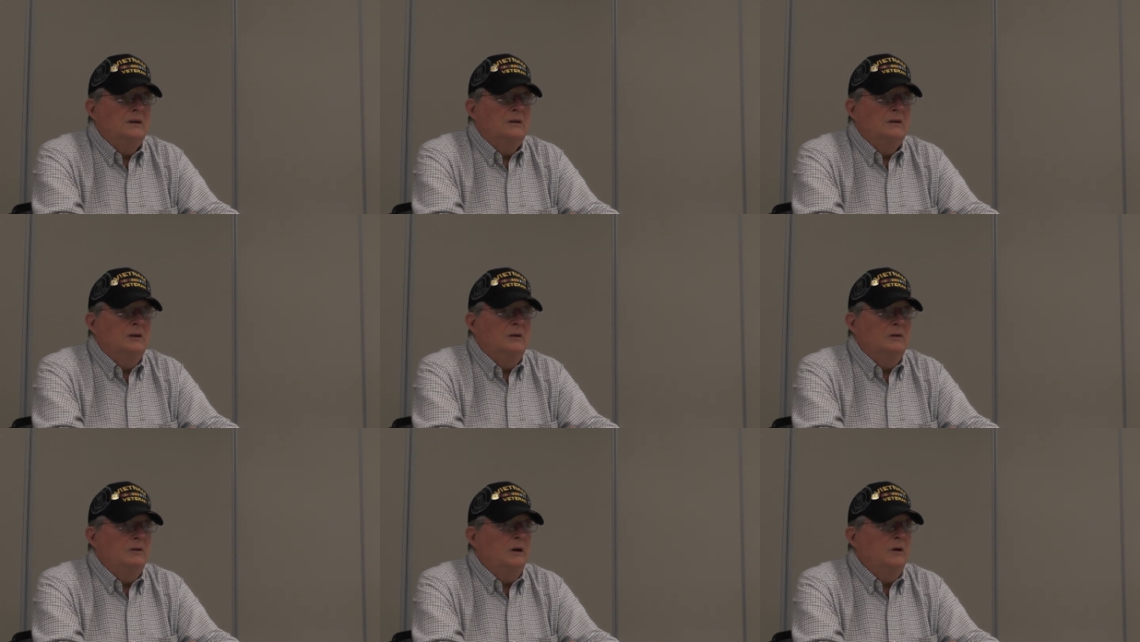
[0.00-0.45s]

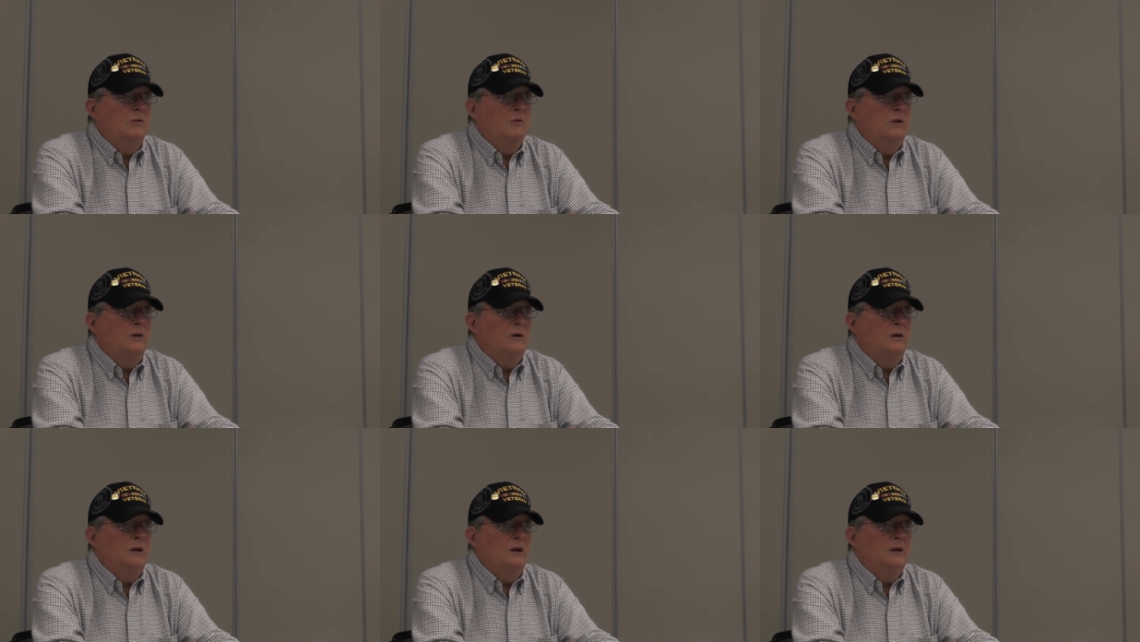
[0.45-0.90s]
and they
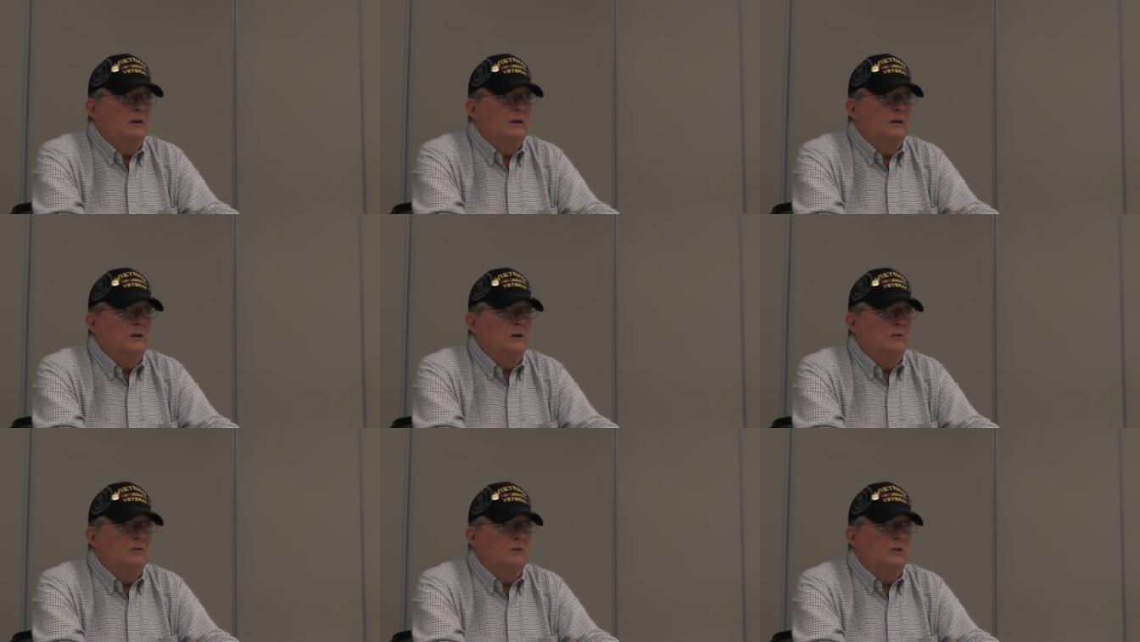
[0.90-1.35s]
weren't,
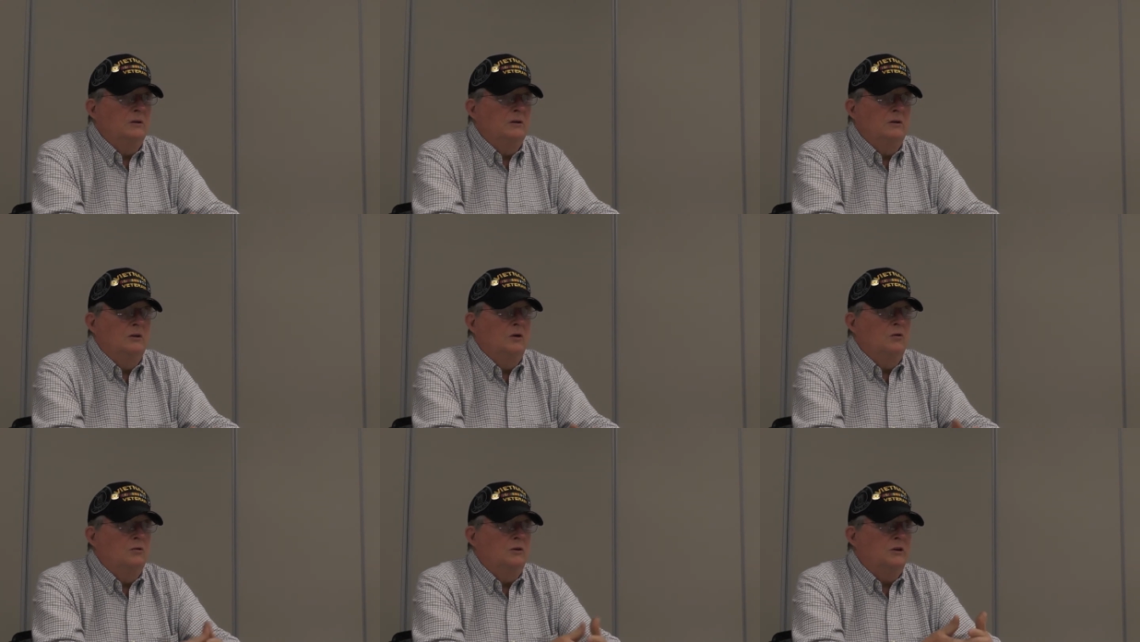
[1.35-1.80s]
you know,
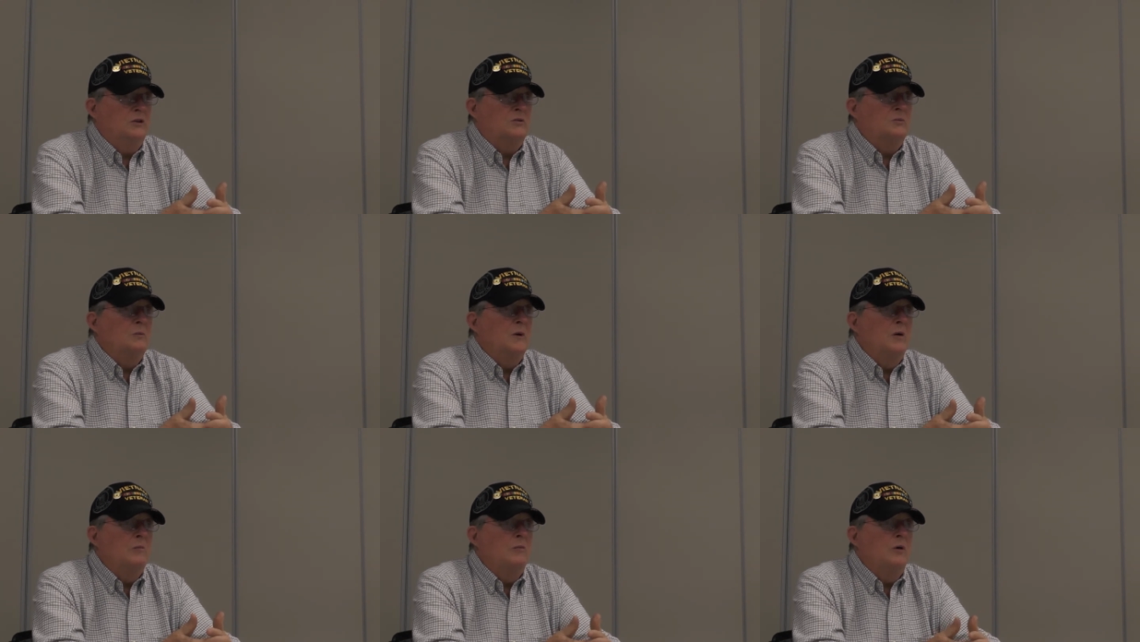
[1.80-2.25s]
no
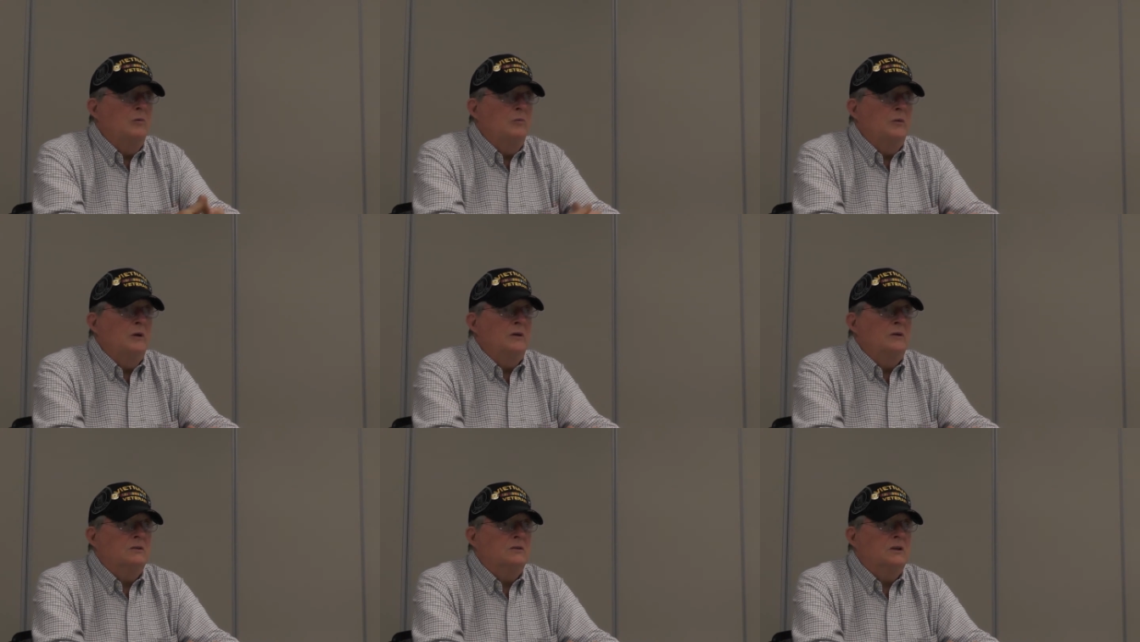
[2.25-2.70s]

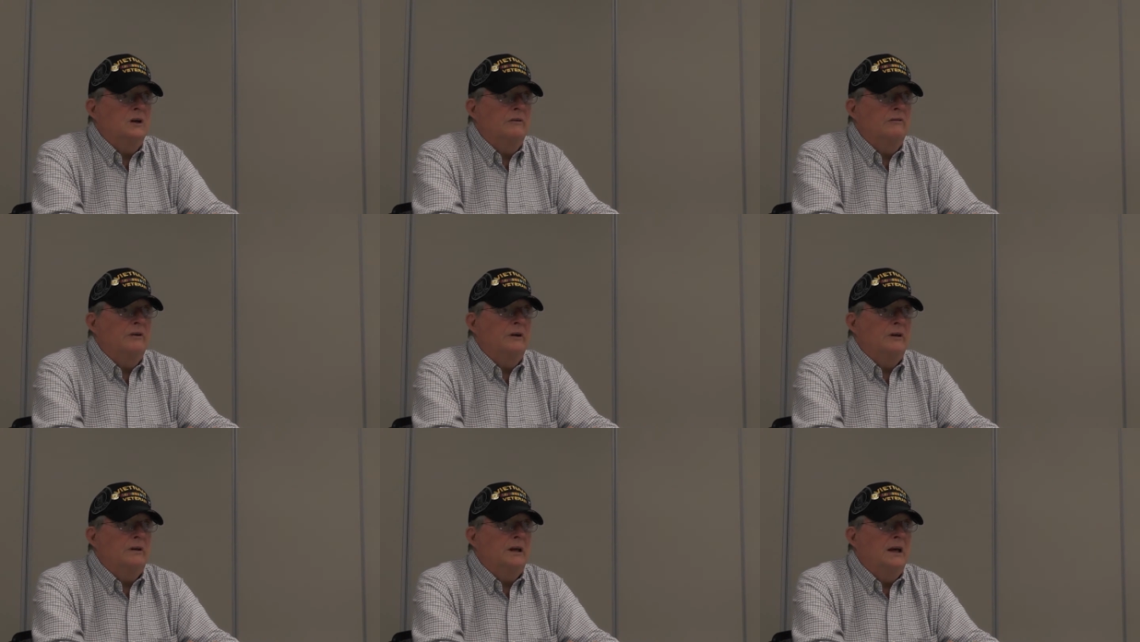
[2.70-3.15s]
dismemberment and
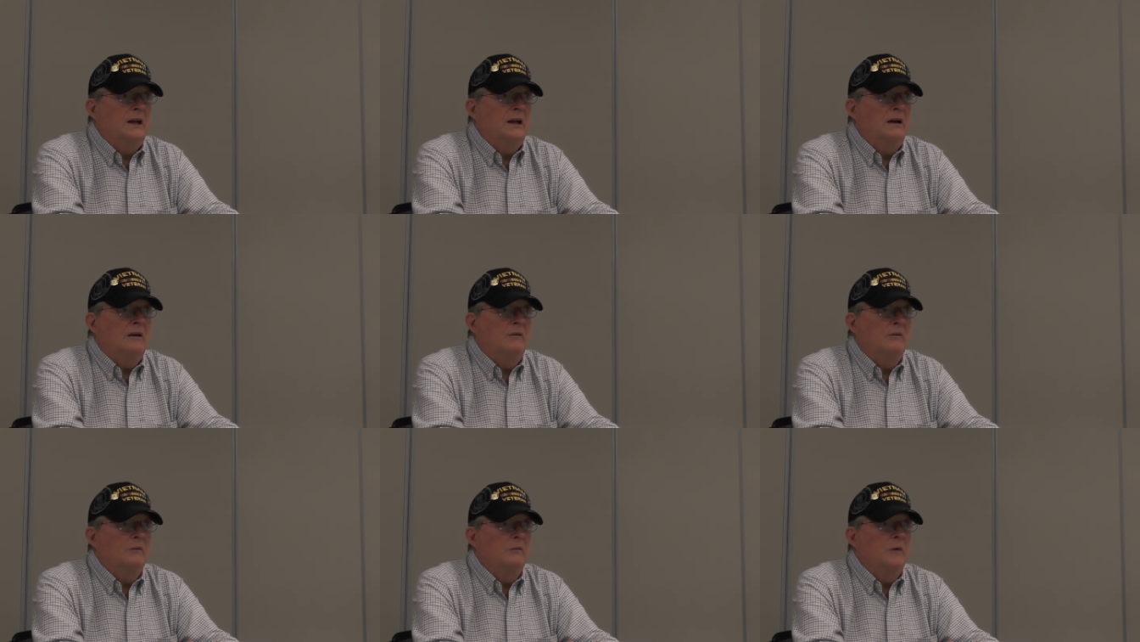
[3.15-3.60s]
stuff like that,
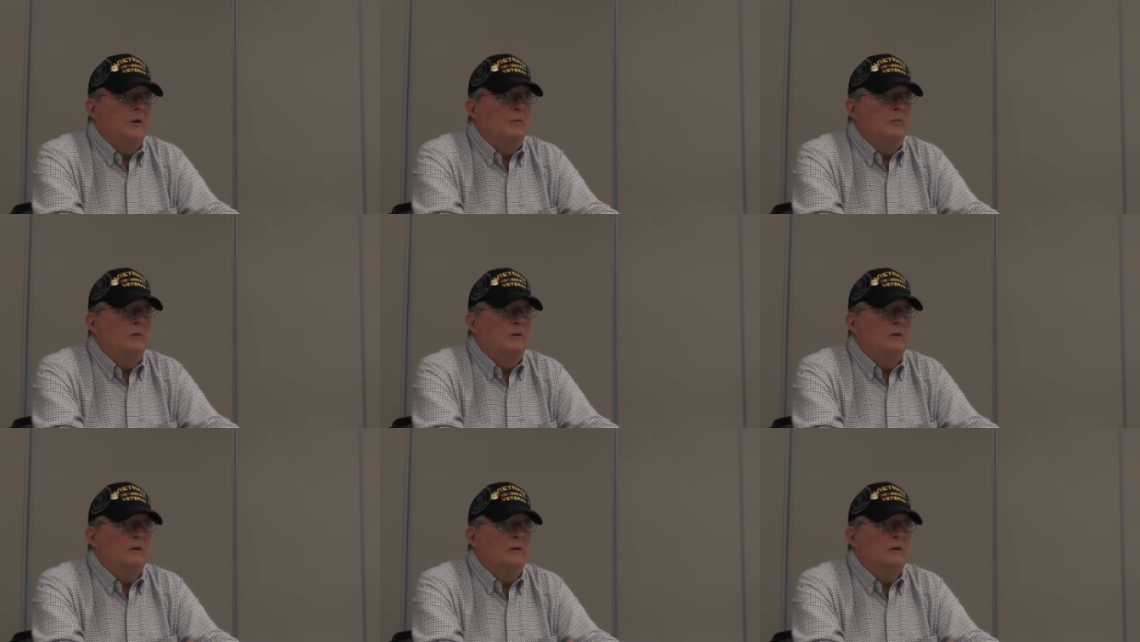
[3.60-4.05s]
I
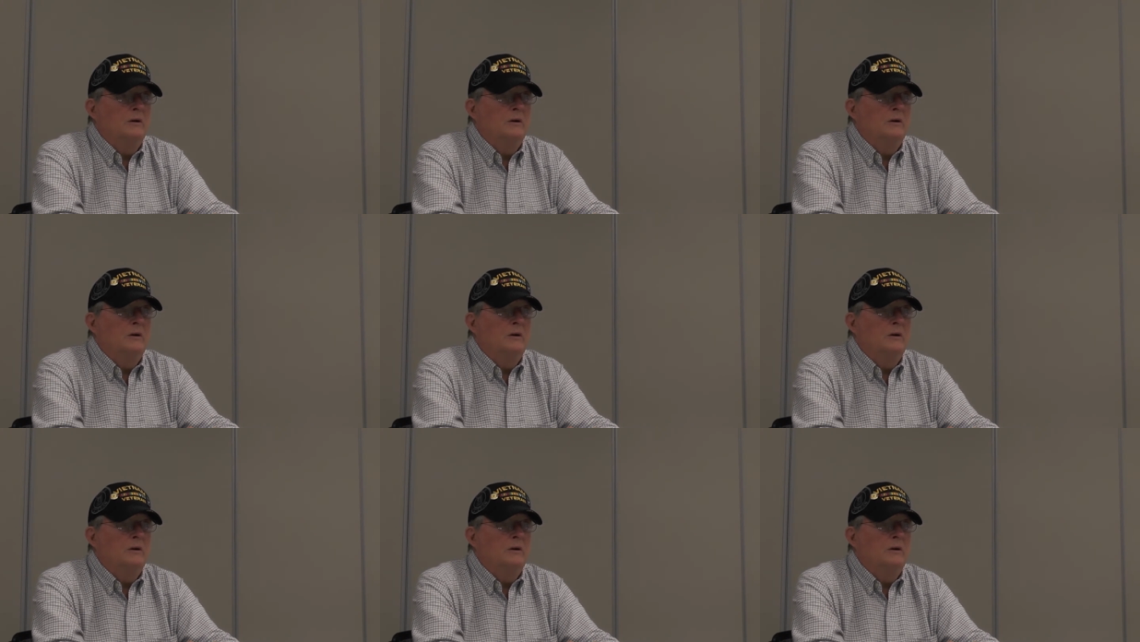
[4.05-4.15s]
remember.